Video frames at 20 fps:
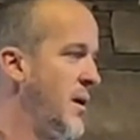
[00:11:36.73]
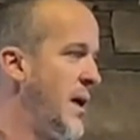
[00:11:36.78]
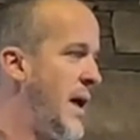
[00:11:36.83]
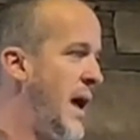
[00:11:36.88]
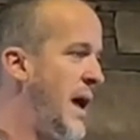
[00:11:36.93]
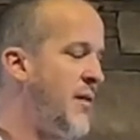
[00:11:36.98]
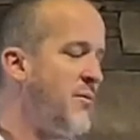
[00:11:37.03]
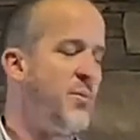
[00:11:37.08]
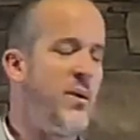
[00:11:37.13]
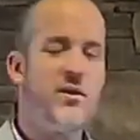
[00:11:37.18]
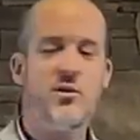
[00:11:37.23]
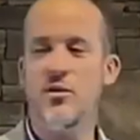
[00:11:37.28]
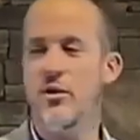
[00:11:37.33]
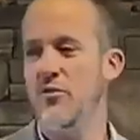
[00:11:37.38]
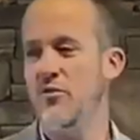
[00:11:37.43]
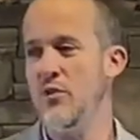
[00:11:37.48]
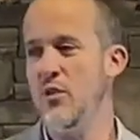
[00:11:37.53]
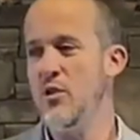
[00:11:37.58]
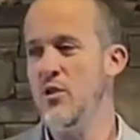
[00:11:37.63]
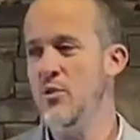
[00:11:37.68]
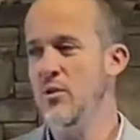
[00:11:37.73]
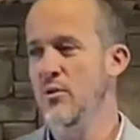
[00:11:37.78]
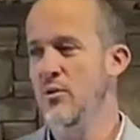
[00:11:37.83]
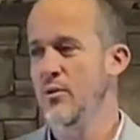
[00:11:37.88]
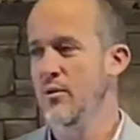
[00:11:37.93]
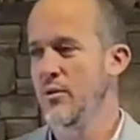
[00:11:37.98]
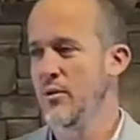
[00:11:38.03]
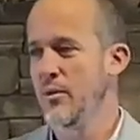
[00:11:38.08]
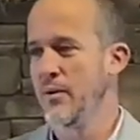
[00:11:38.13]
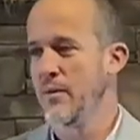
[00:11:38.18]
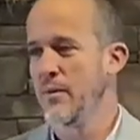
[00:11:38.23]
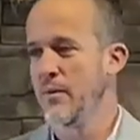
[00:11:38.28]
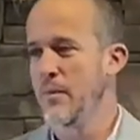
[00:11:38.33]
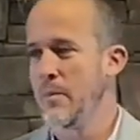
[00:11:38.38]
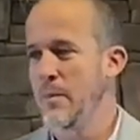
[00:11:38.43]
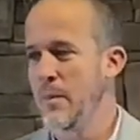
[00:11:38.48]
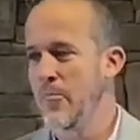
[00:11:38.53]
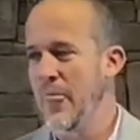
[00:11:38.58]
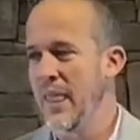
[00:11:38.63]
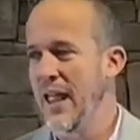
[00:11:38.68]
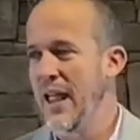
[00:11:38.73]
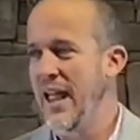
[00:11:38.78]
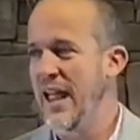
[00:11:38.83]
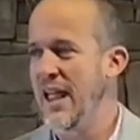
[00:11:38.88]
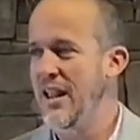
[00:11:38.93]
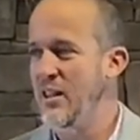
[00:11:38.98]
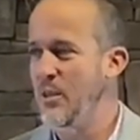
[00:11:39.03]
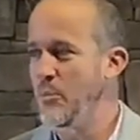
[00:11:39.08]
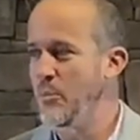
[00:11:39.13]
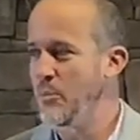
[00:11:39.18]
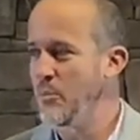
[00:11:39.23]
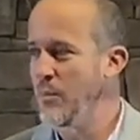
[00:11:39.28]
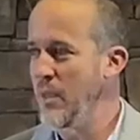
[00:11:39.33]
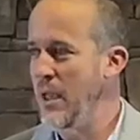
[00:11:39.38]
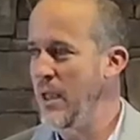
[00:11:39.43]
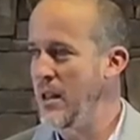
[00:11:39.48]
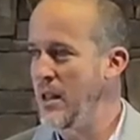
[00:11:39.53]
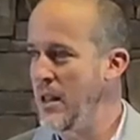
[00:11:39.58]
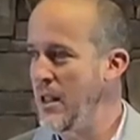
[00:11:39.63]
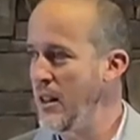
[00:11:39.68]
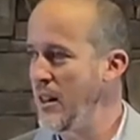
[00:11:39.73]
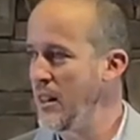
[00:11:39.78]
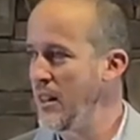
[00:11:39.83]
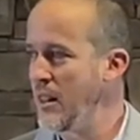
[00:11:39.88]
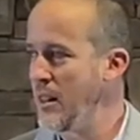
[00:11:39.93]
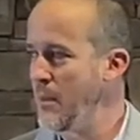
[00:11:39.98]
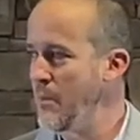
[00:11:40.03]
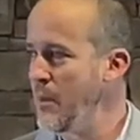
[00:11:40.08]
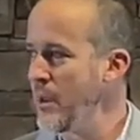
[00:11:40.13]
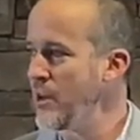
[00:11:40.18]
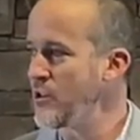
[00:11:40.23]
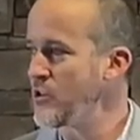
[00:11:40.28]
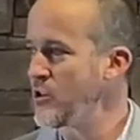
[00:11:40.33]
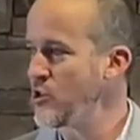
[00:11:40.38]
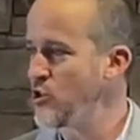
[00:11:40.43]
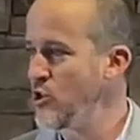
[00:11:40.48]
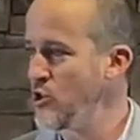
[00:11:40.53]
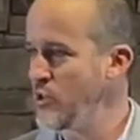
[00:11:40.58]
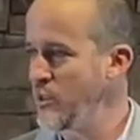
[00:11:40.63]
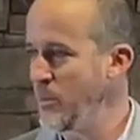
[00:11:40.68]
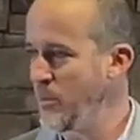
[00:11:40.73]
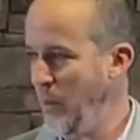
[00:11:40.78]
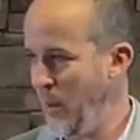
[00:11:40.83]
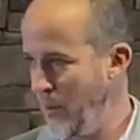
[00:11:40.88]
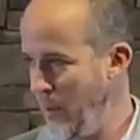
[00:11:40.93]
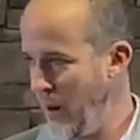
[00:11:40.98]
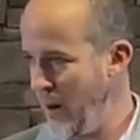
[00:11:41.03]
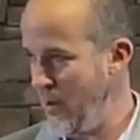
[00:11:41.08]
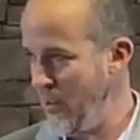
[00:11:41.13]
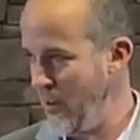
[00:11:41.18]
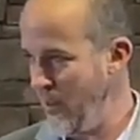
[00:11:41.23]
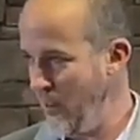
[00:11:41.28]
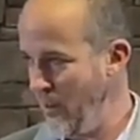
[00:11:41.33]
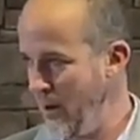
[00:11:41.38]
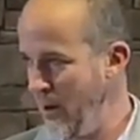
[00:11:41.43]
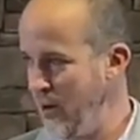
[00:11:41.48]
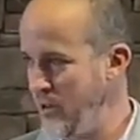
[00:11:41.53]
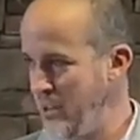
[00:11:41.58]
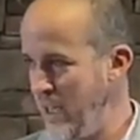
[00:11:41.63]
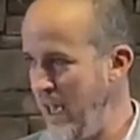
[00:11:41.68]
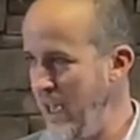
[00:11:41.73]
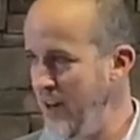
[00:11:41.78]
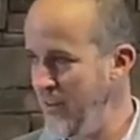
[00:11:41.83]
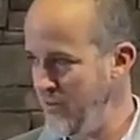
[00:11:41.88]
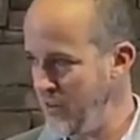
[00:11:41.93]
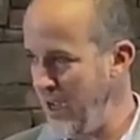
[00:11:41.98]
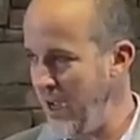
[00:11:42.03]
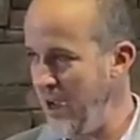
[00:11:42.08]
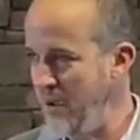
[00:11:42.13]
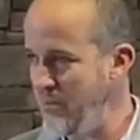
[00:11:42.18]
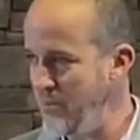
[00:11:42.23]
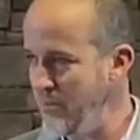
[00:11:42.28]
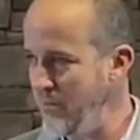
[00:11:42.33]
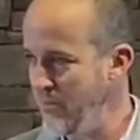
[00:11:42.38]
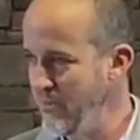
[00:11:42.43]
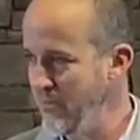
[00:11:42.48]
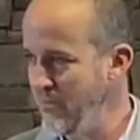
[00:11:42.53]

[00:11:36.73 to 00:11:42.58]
I've been to a few, and the and the ministers usually prepare their prayers ahead of time,